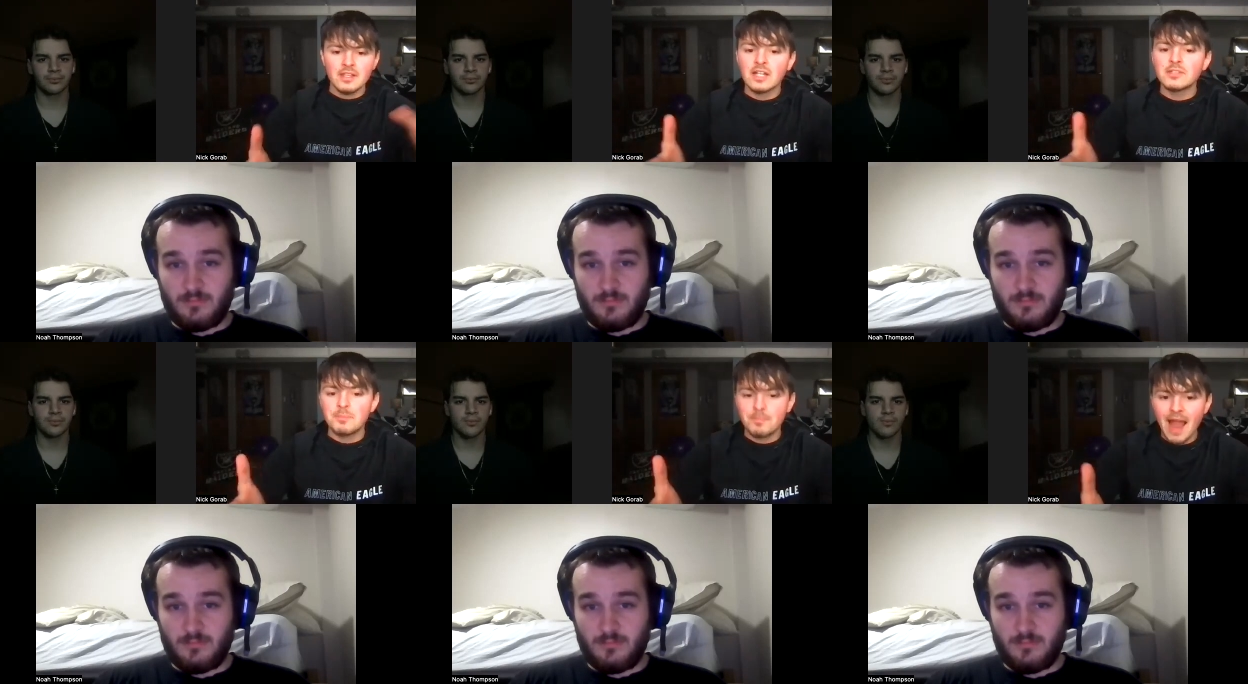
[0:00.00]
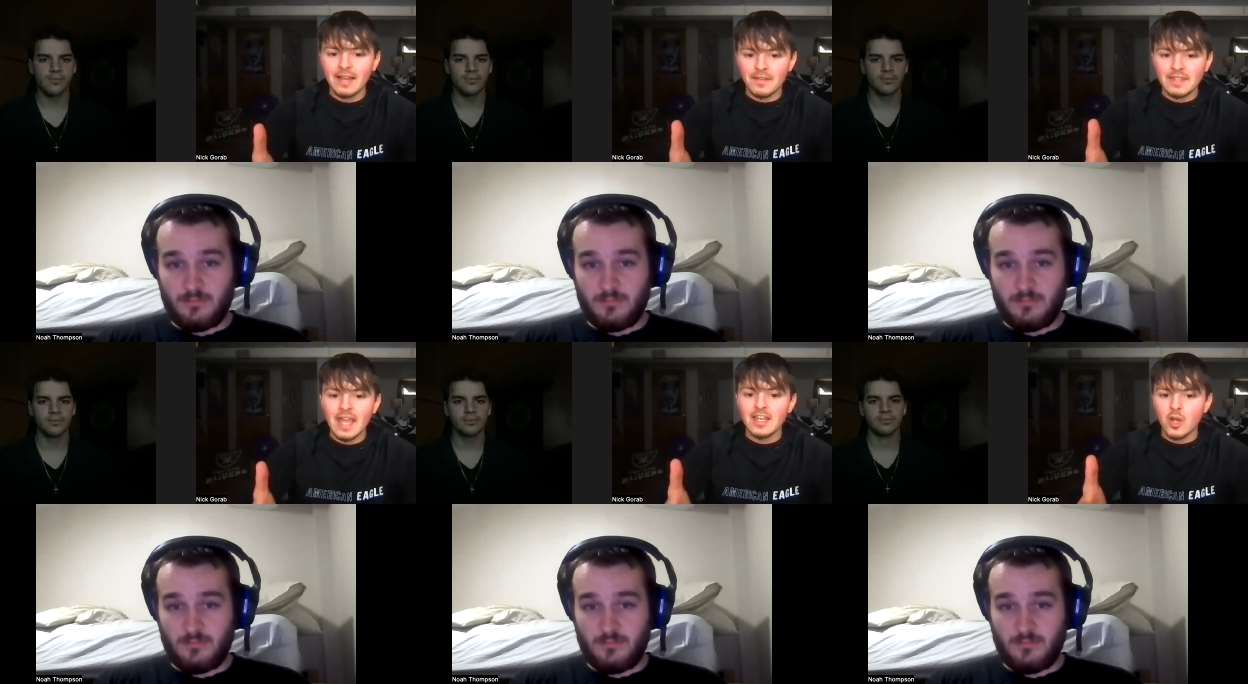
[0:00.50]
Speaker 1: because back in
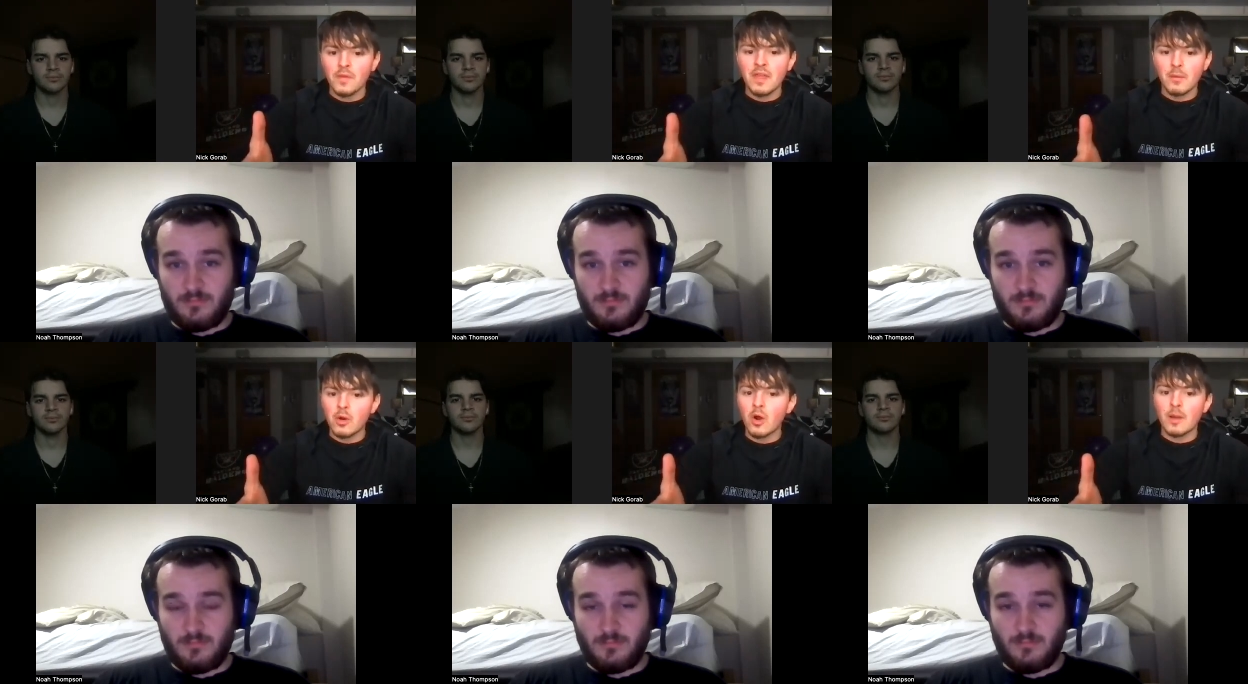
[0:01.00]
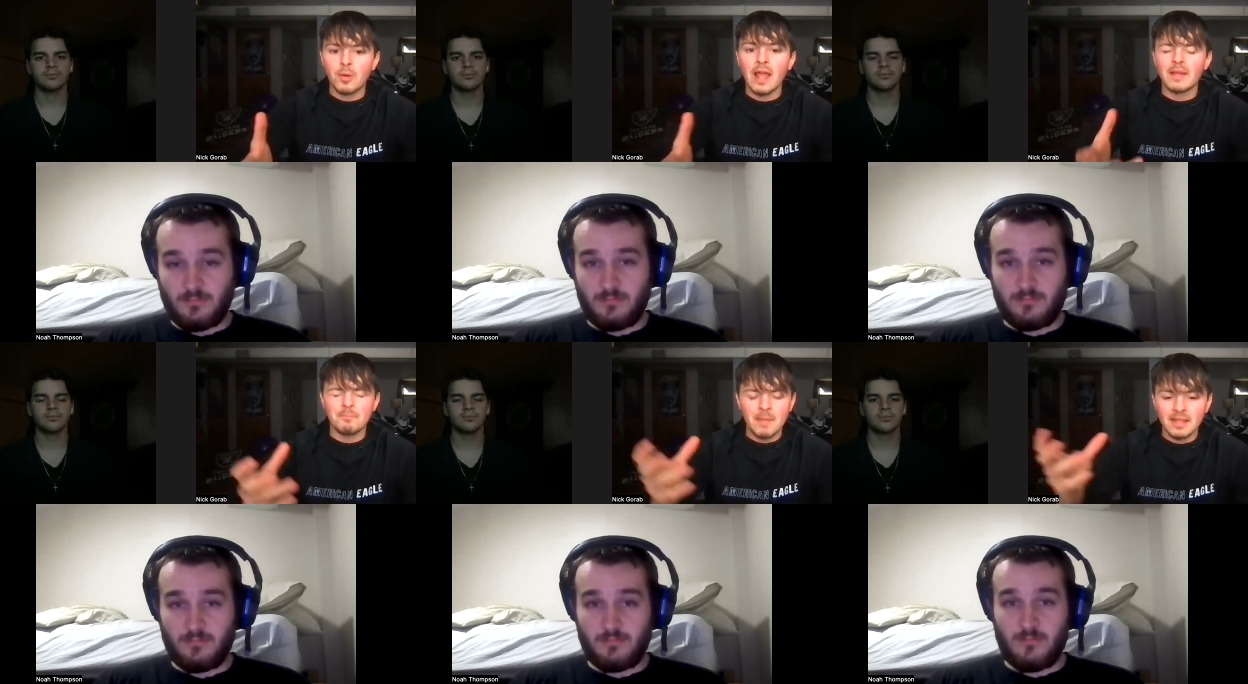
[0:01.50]
the day, Noah, they would already
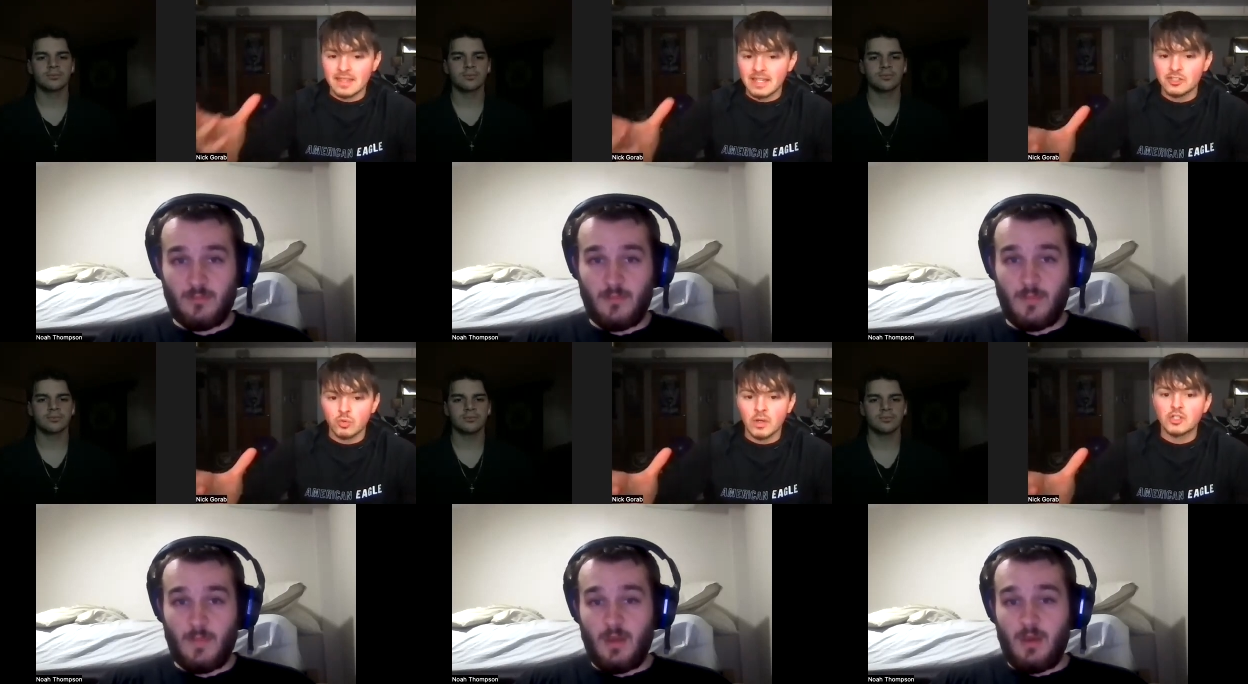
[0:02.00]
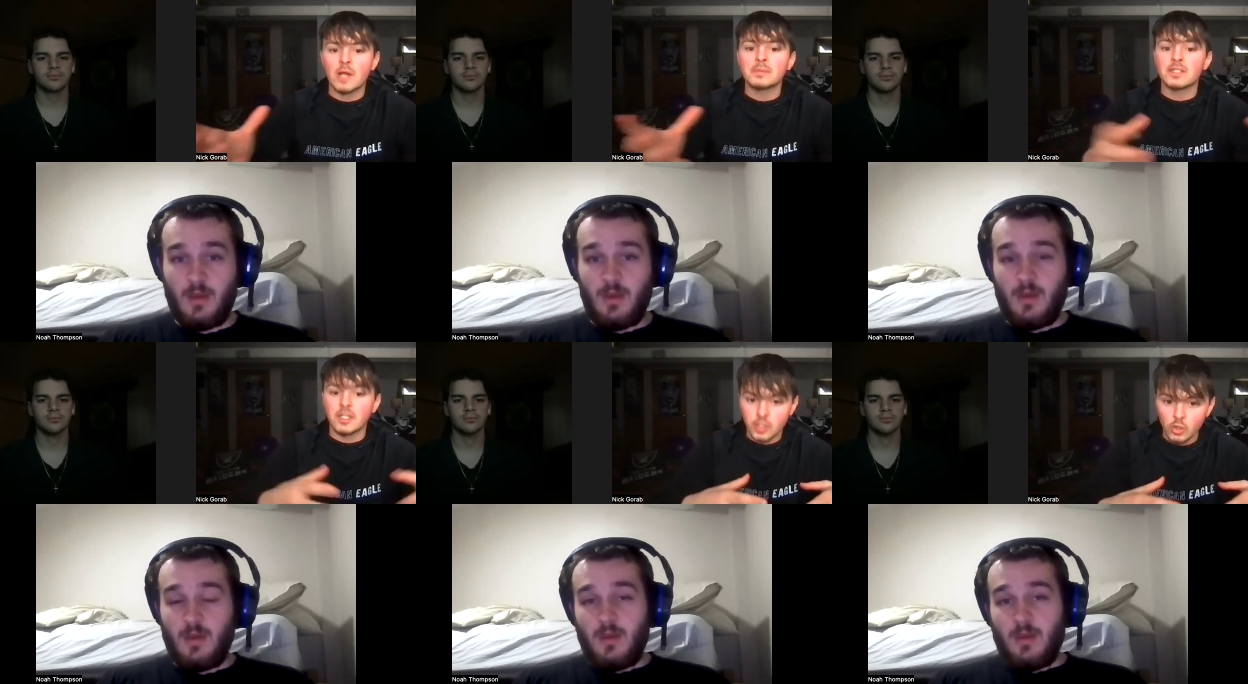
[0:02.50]
probably make these three tribes
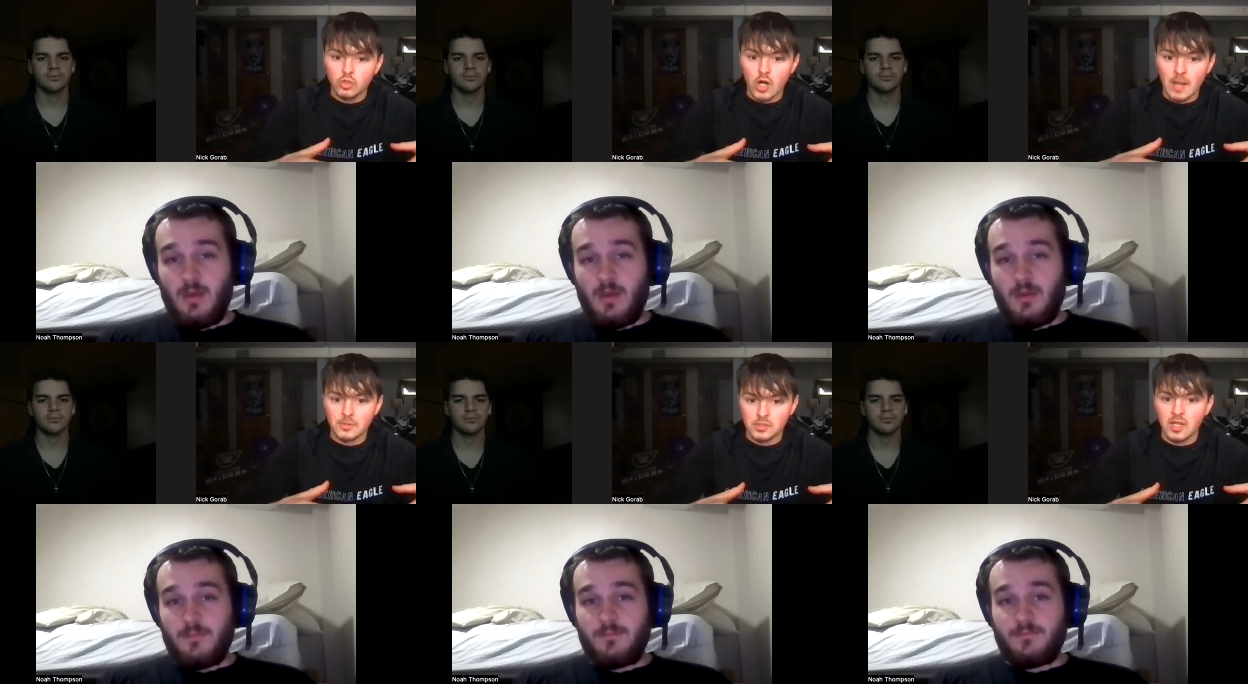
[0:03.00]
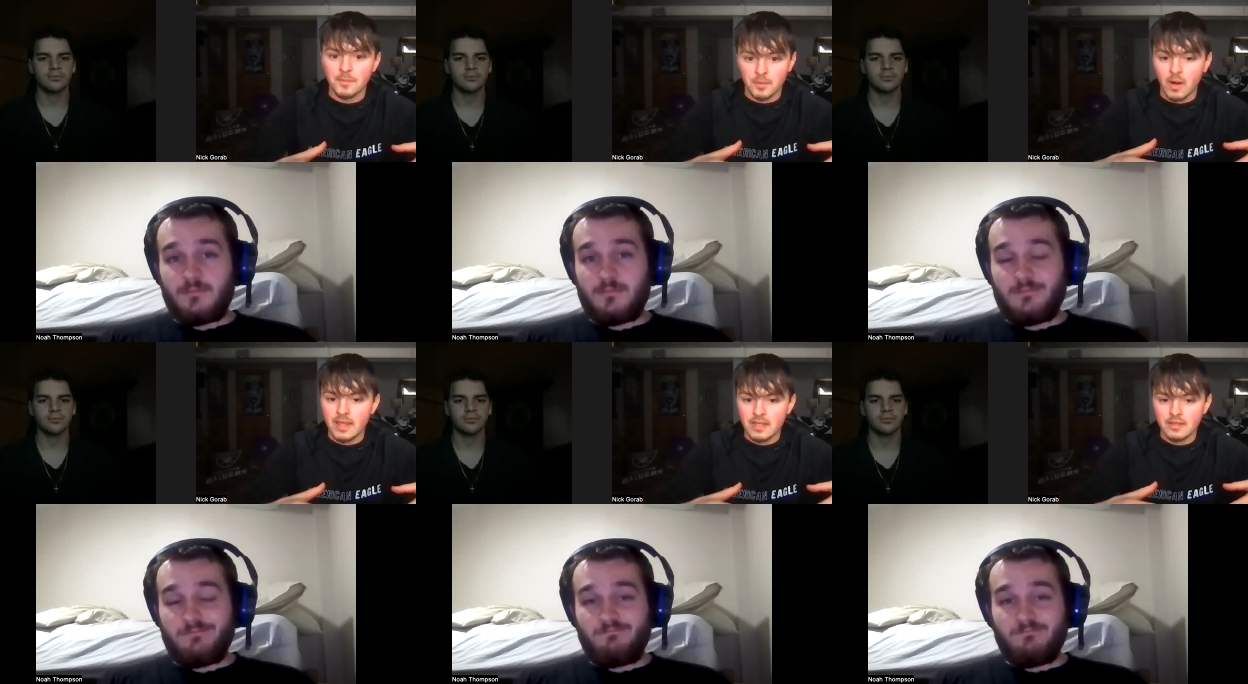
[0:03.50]
into two tribes or something,
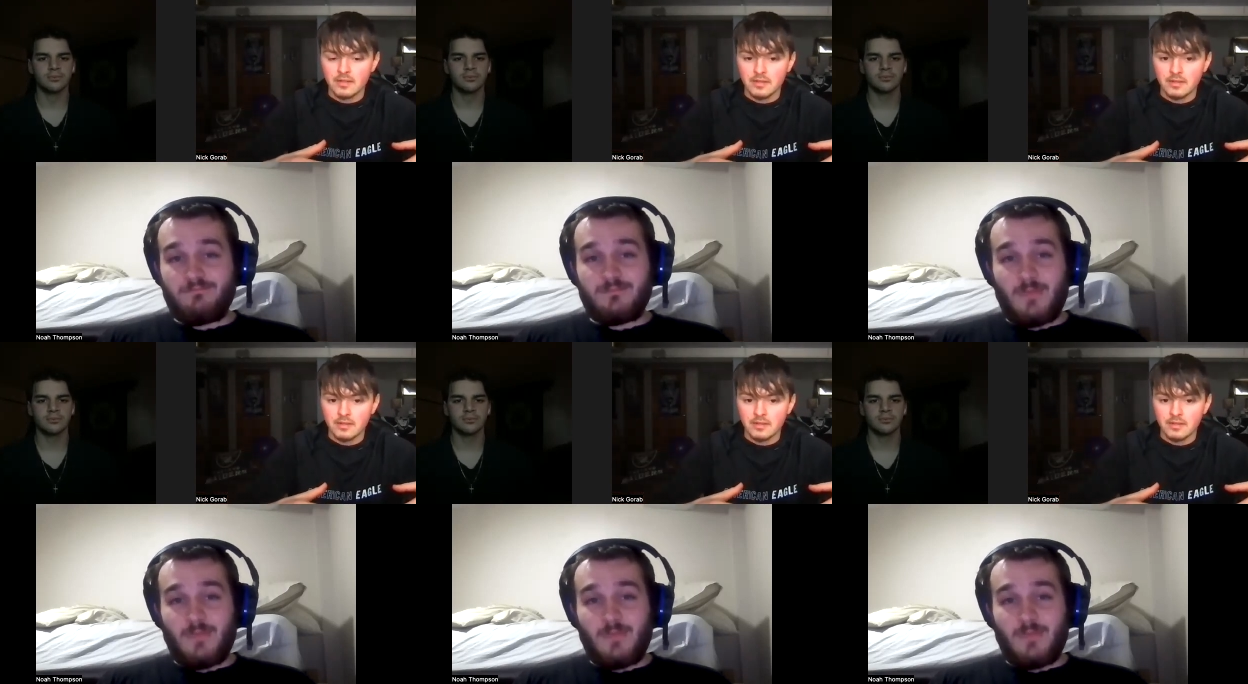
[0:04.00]
right?